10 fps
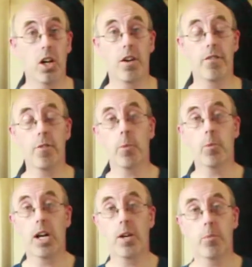
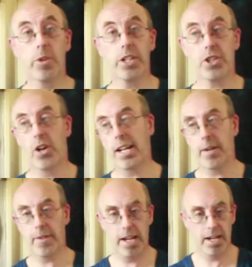footballer, which I had
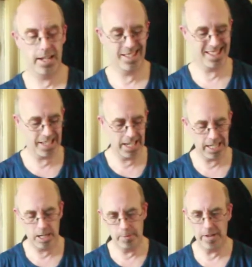up there, and the kit
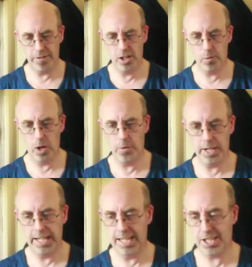come out for a little while and
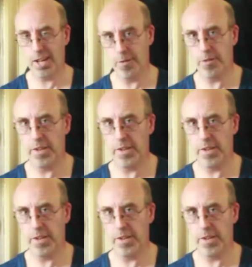then had to get rid of